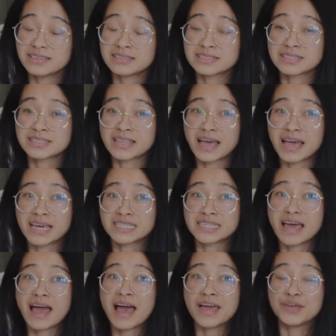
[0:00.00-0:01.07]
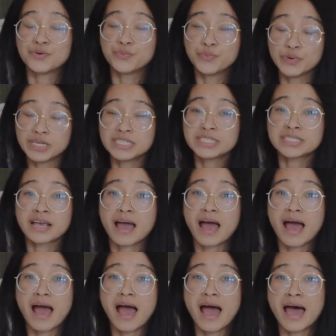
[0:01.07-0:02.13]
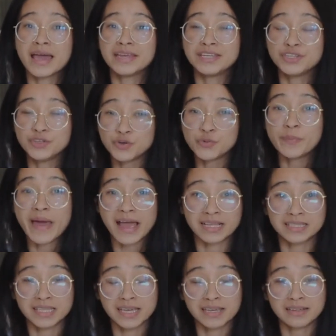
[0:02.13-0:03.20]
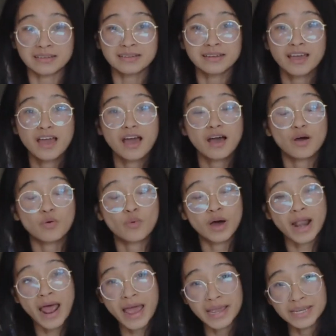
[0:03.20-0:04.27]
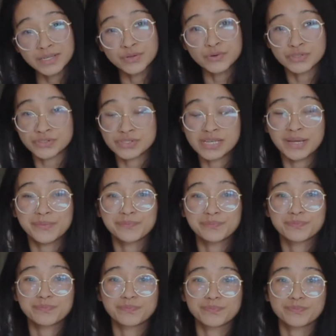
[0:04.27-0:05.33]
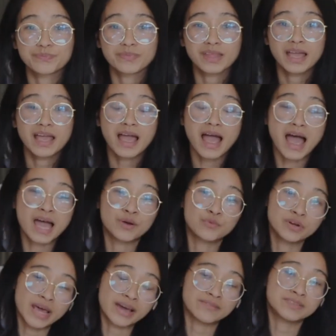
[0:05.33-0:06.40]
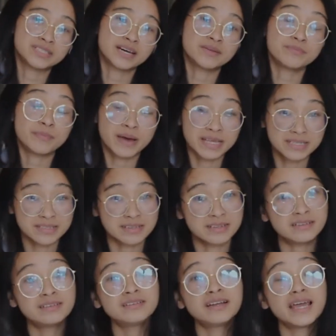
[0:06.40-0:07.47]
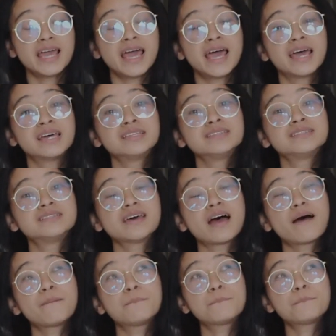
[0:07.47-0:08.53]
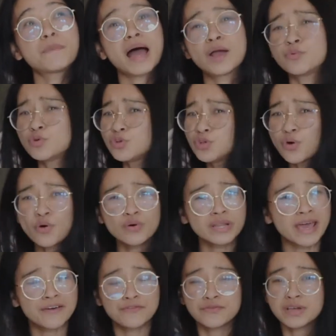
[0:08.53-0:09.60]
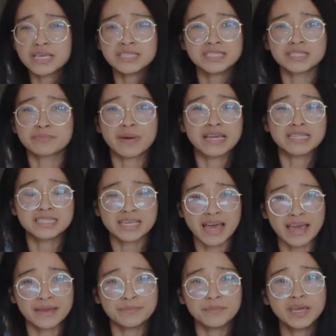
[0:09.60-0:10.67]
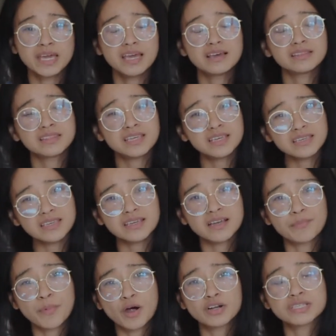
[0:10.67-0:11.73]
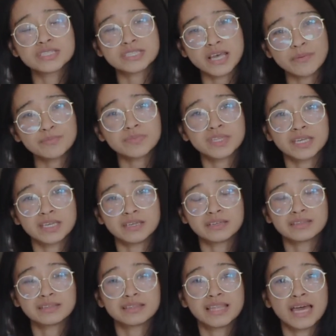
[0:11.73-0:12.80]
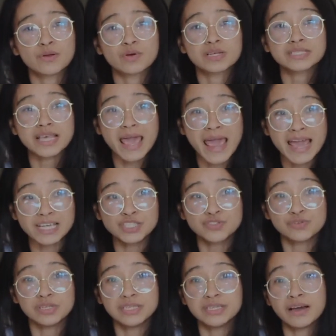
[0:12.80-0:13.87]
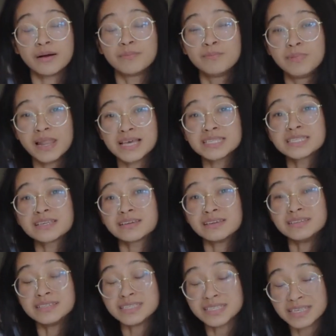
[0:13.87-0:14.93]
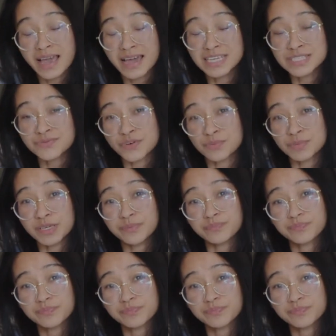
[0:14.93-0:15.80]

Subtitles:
is that I wish I knew back then what I know today. I would have done better, and I would not have wasted my time thinking about something that was actually a blessing in disguise for me.